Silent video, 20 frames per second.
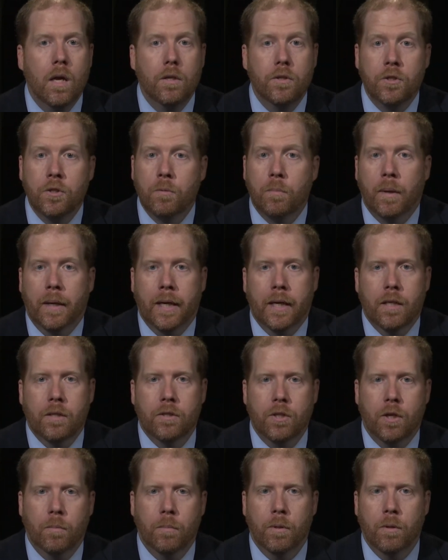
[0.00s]
do you bring an
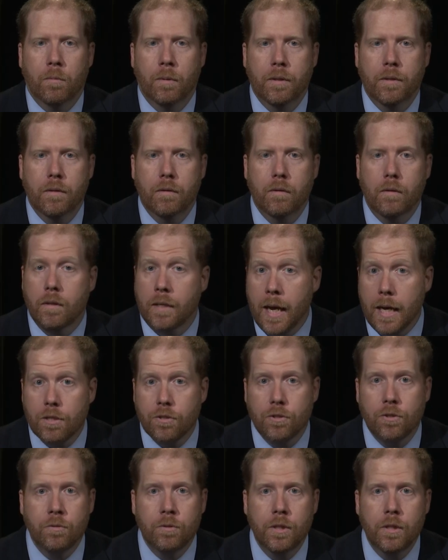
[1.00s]
interpreter with you?
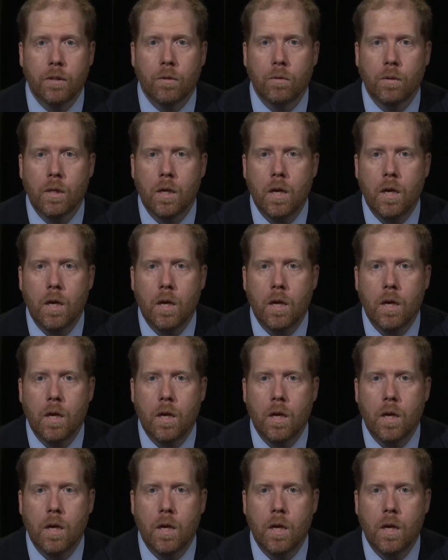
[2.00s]
Yes, you do,